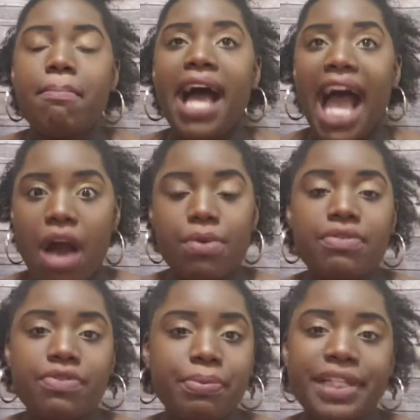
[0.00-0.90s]

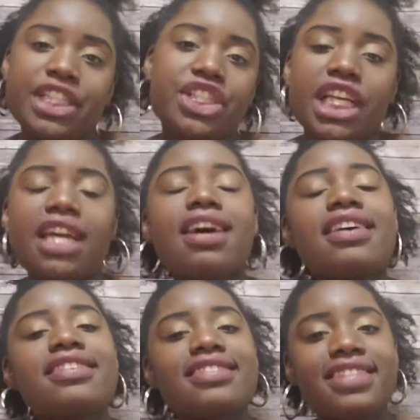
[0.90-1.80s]
powerful preaching.
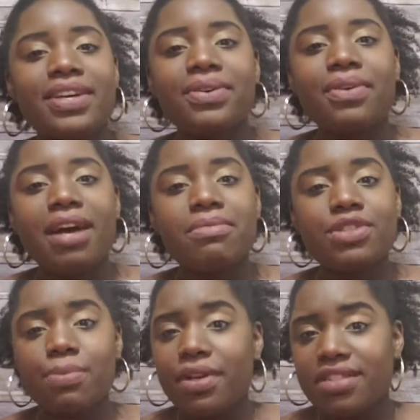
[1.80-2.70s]
So I'm
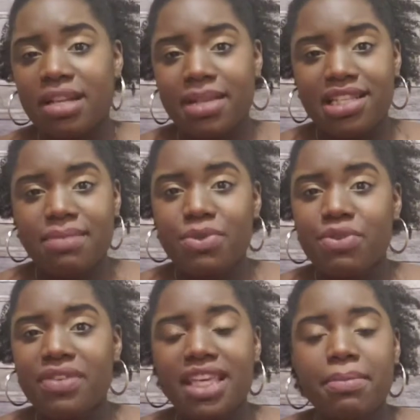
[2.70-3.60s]
super excited about this
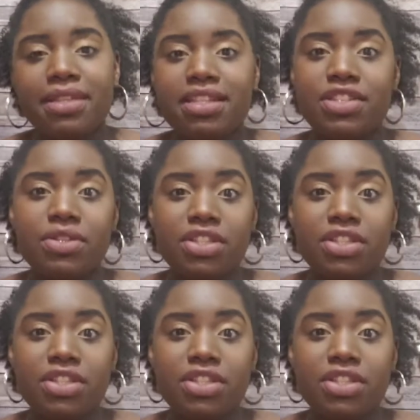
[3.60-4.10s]
movie because, you